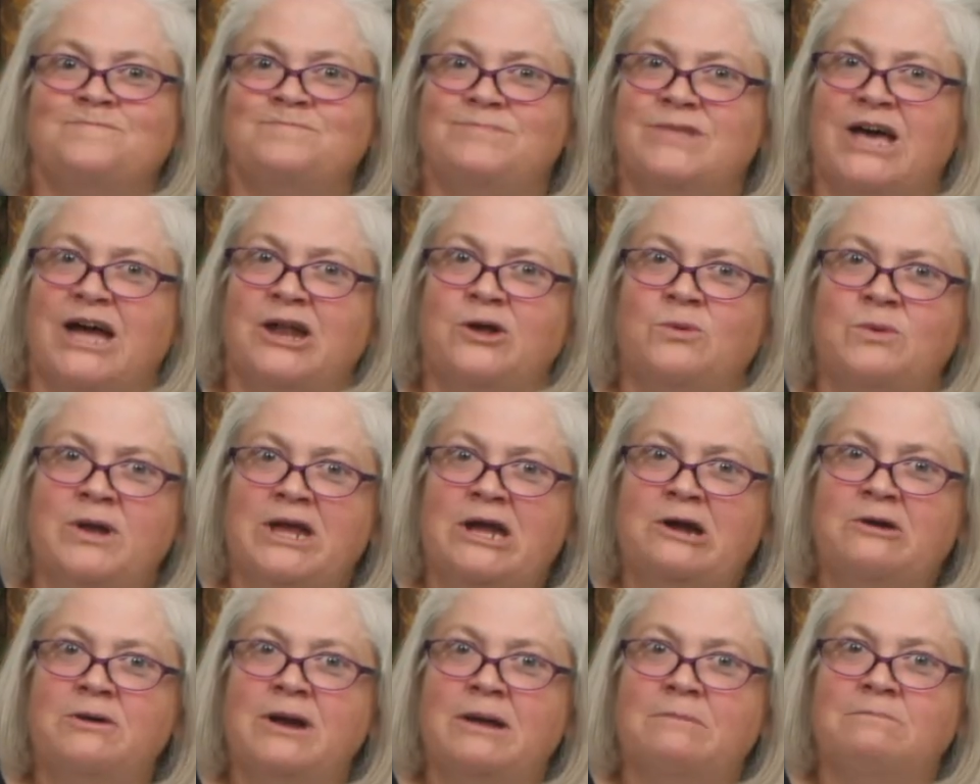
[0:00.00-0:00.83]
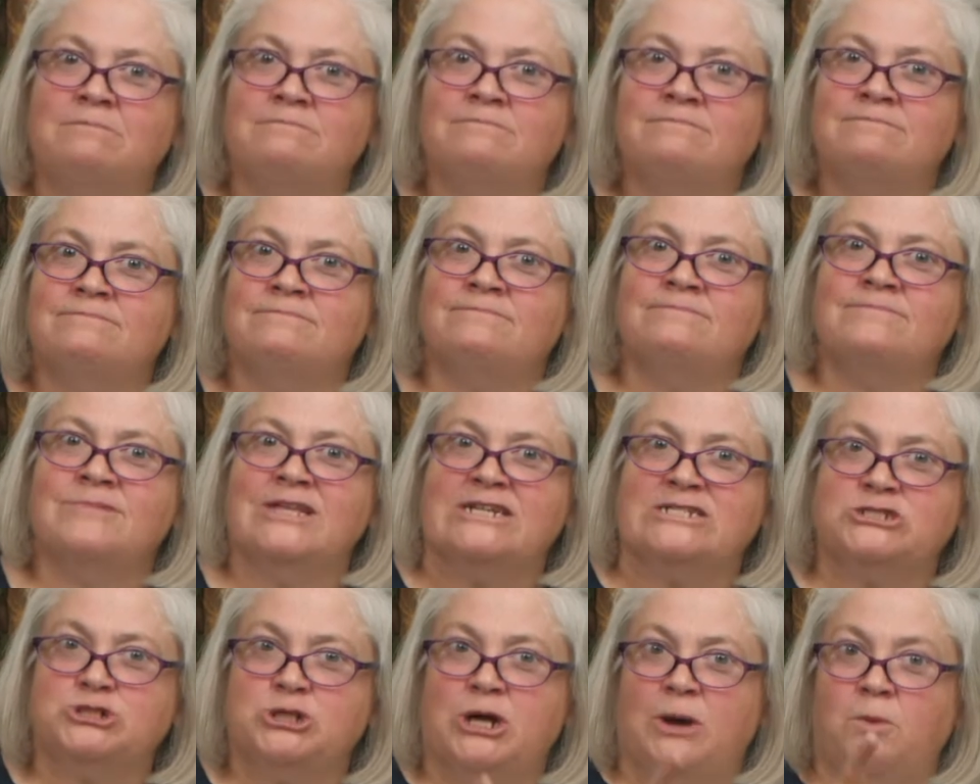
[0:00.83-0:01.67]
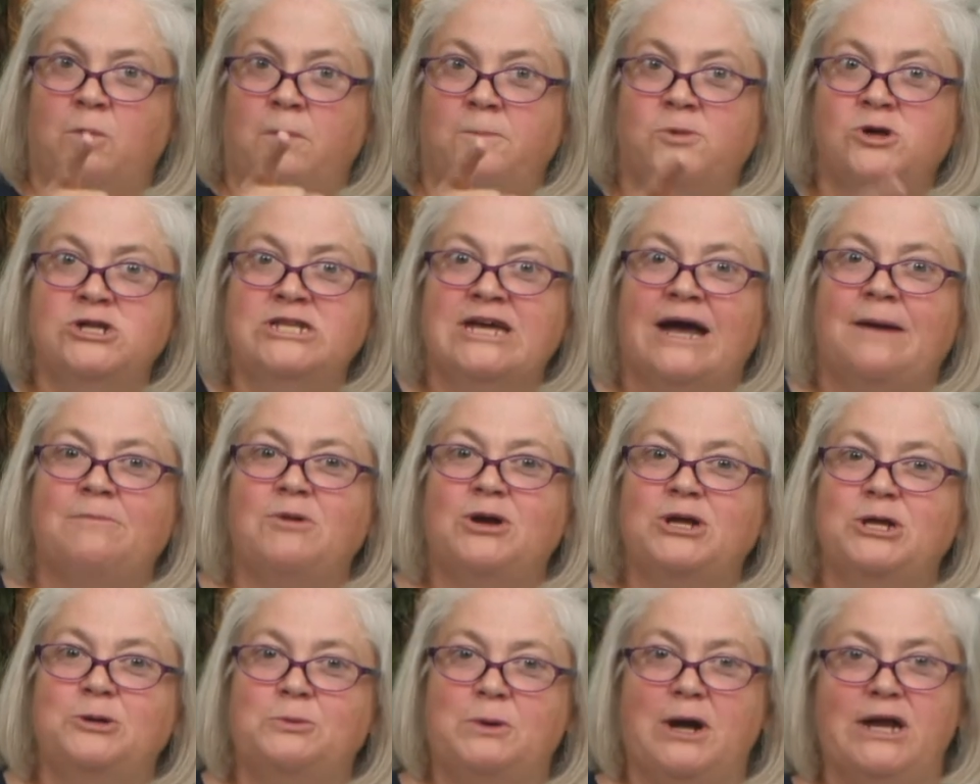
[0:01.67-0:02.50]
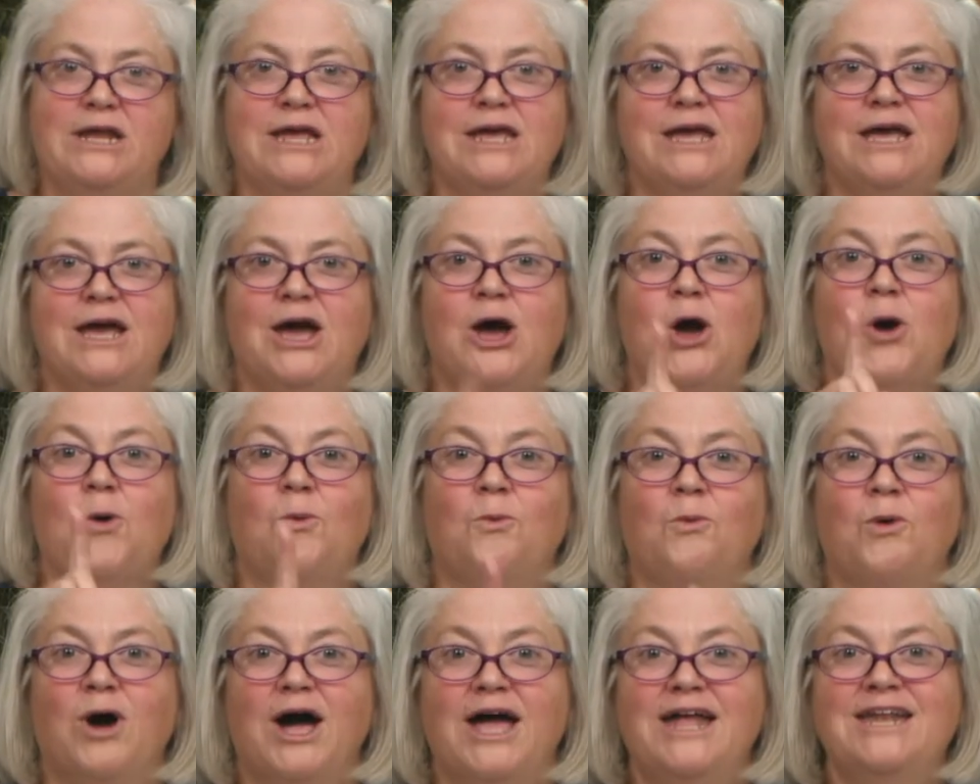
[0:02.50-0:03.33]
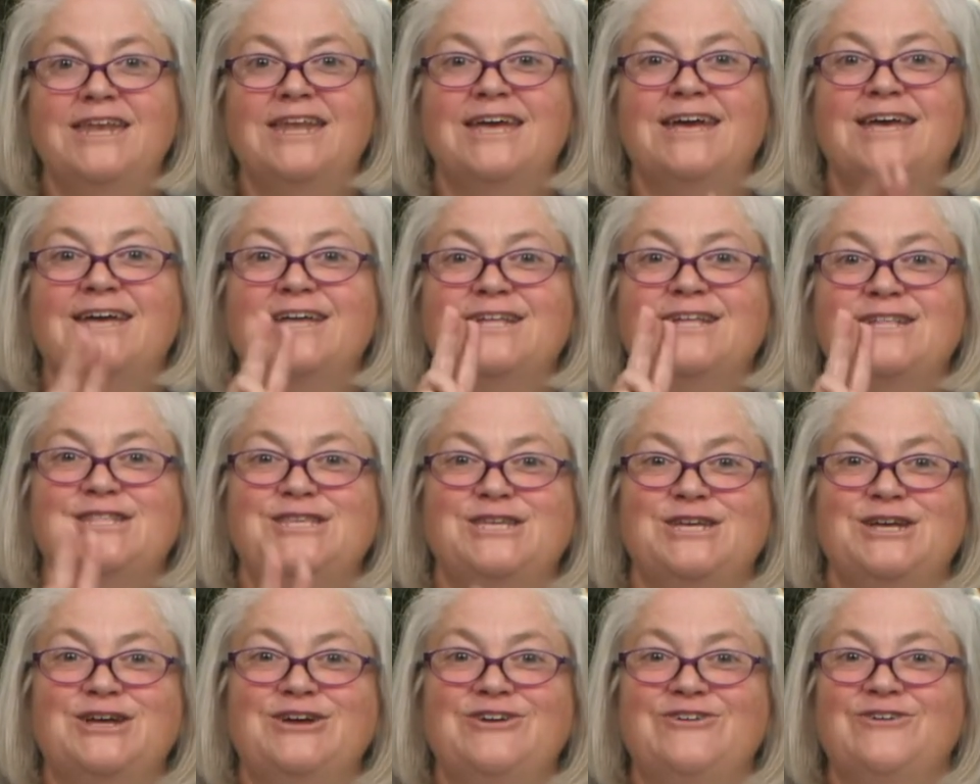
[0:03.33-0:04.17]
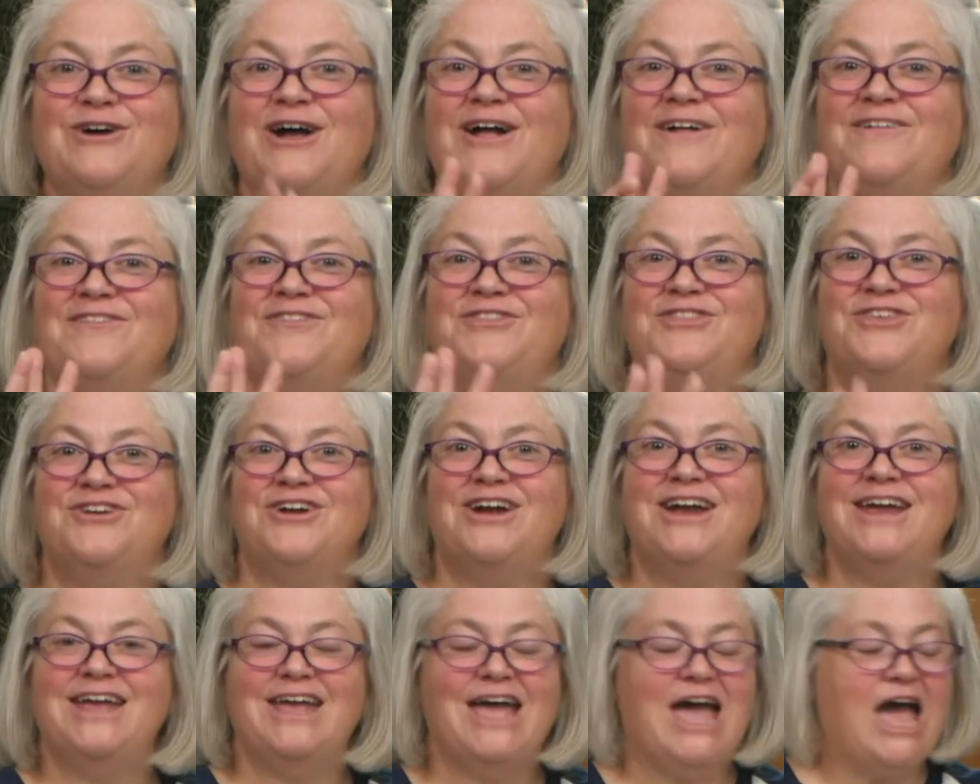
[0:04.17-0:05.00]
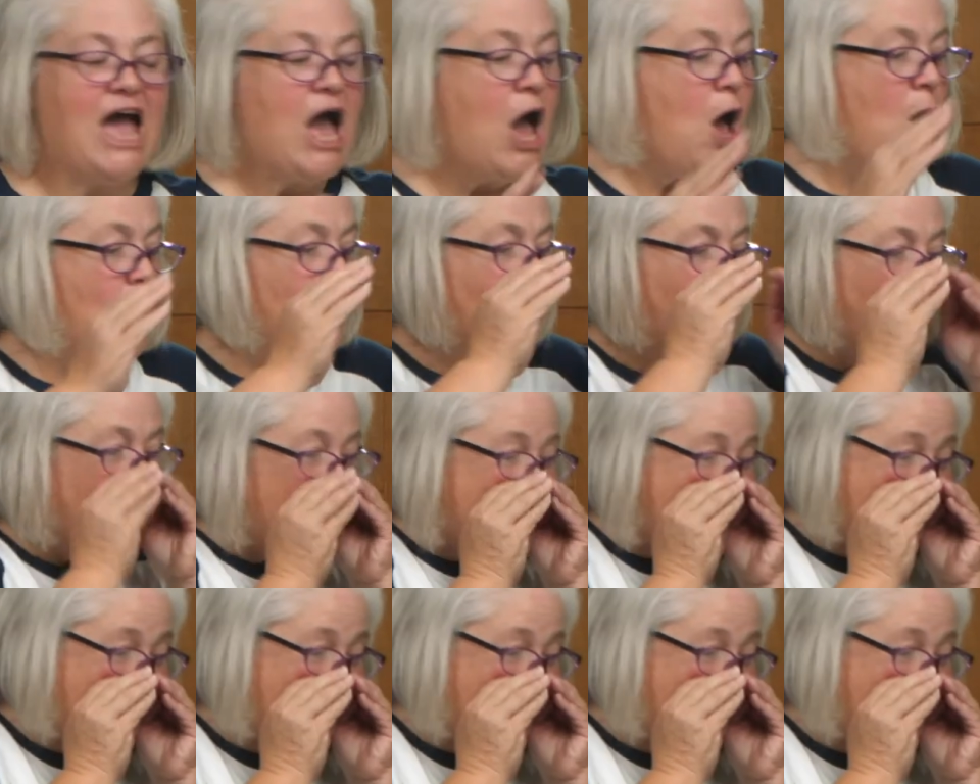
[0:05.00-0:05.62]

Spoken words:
I don't hear him. Let's try one more time. Are you ready? 1, 2, 3. Whiskers!